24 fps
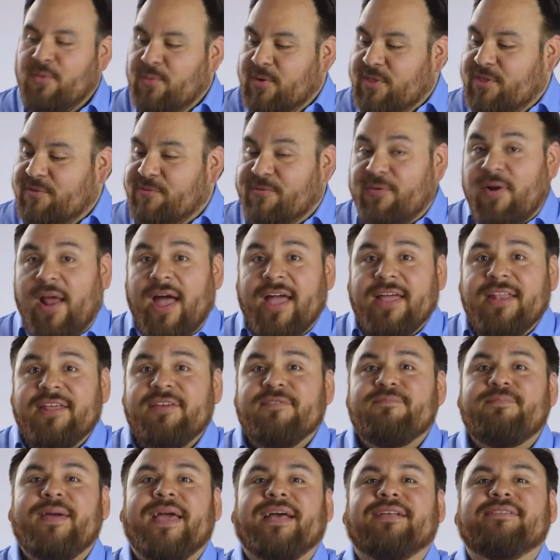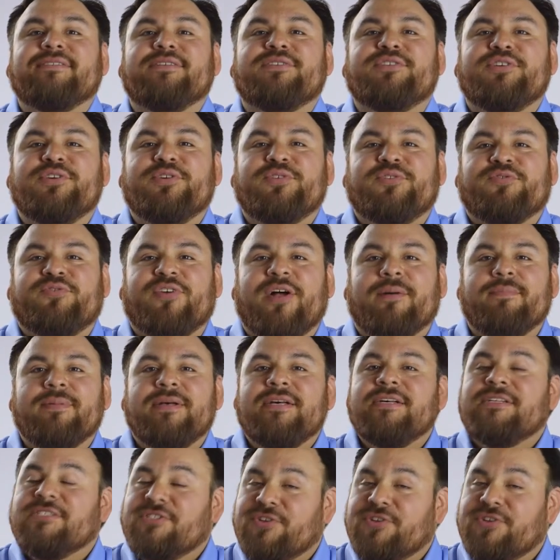With a variety of pans to choose from,